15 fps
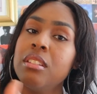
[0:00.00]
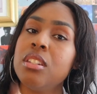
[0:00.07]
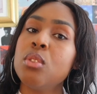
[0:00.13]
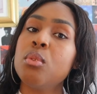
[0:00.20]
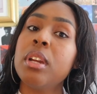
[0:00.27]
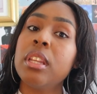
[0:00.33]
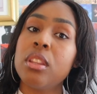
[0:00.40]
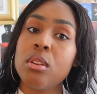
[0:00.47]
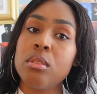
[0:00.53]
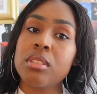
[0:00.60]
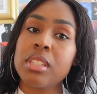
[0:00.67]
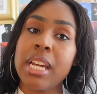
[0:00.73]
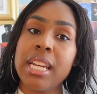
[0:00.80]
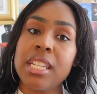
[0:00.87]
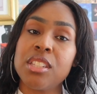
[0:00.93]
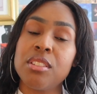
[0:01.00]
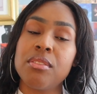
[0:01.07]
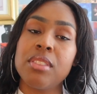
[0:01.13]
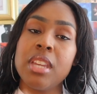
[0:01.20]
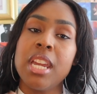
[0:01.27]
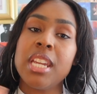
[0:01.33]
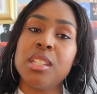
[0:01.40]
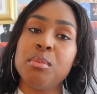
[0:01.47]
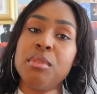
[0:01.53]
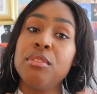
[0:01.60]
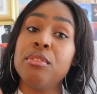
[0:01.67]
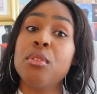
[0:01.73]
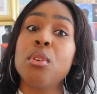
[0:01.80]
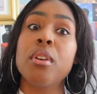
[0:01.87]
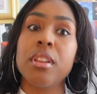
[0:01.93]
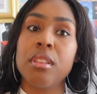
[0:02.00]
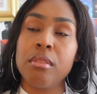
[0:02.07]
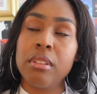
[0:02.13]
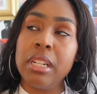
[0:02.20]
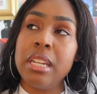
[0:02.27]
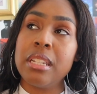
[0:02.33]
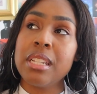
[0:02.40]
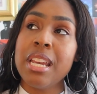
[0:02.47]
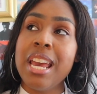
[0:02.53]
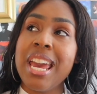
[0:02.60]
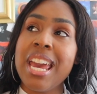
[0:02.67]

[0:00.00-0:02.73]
doing those kinds of things before the release.